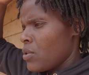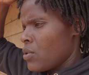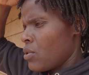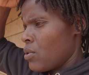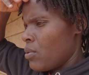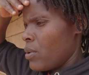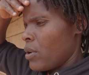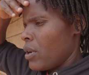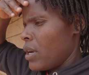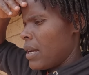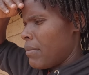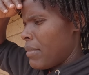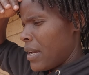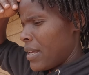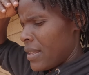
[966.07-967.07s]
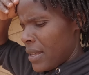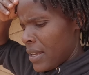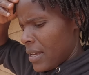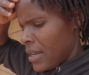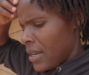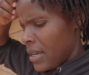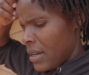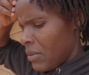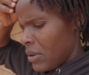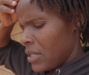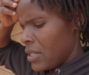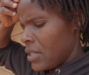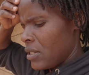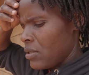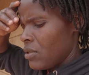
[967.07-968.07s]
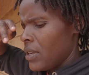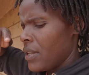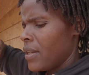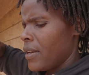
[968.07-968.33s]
So, we're going to buy the, what is it called?